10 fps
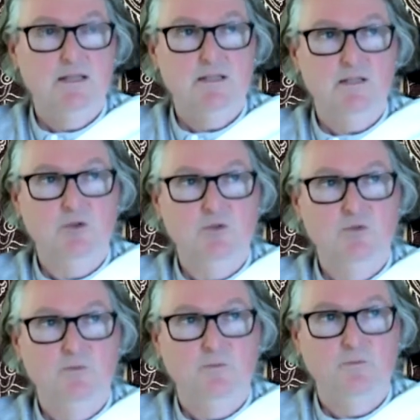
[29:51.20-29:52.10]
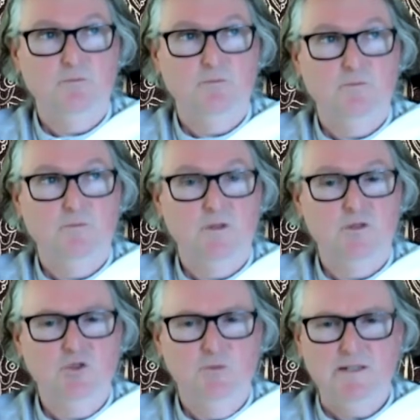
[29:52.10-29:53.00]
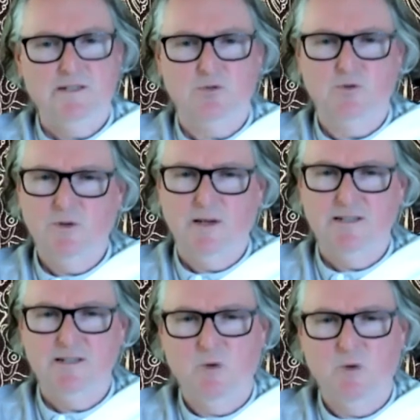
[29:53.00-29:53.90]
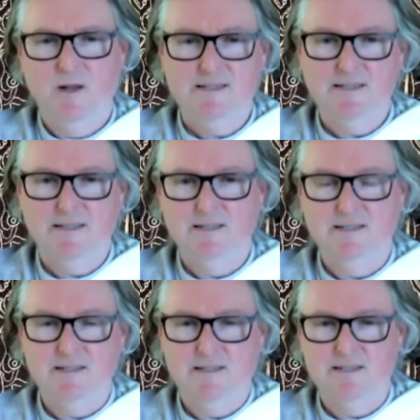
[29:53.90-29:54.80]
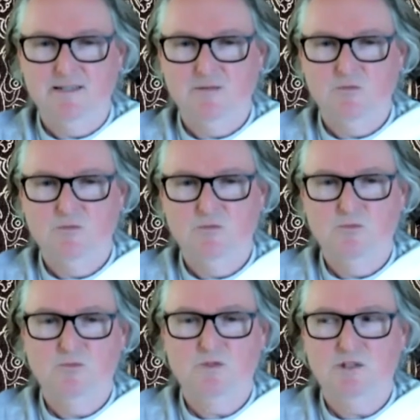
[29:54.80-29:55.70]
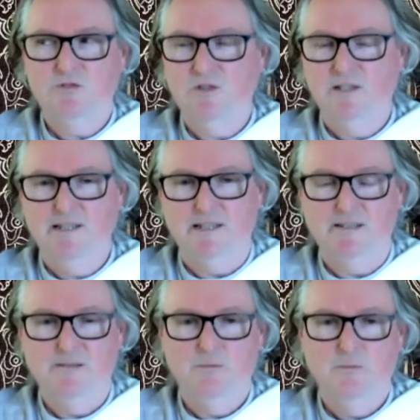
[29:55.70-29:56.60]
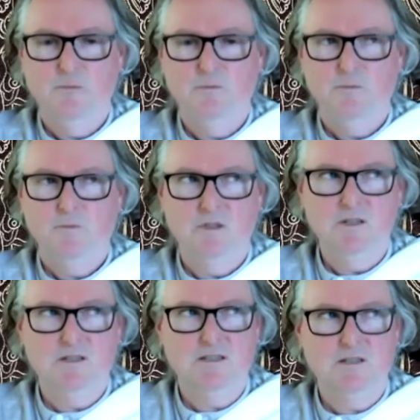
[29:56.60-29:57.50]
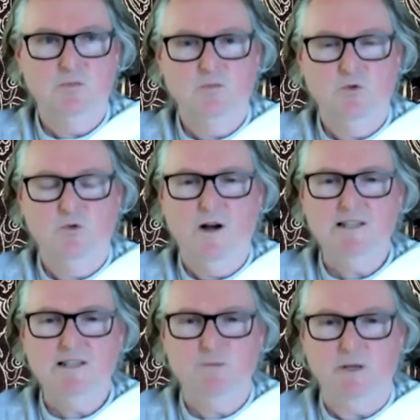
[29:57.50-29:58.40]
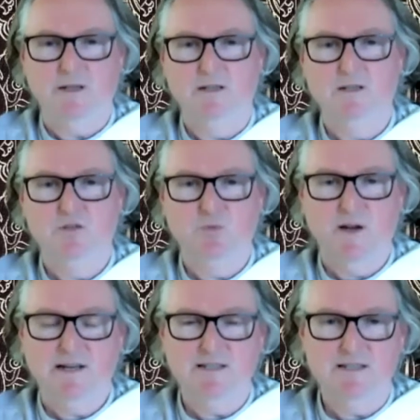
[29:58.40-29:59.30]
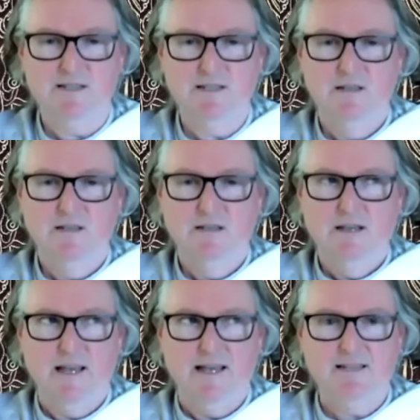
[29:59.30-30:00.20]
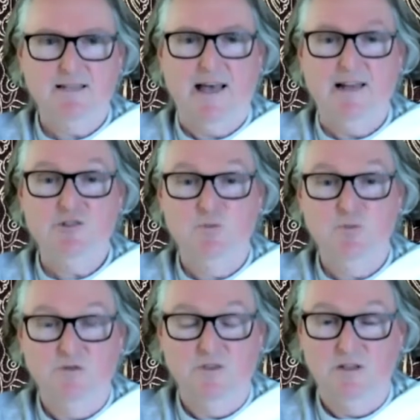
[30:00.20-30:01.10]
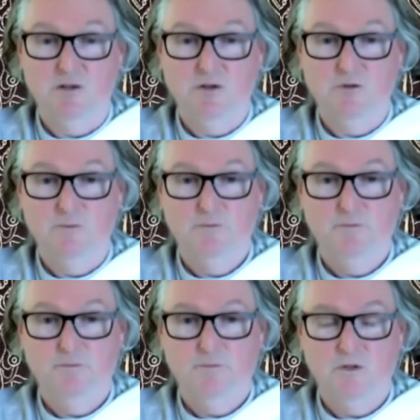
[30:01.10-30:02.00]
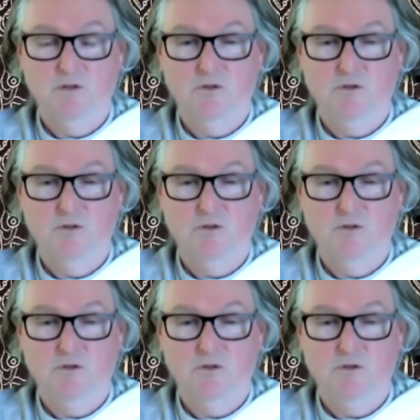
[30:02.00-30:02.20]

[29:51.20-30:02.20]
So the joy practice also undermines this self-clinging, this grasping to practice. as an attribute of the ego, you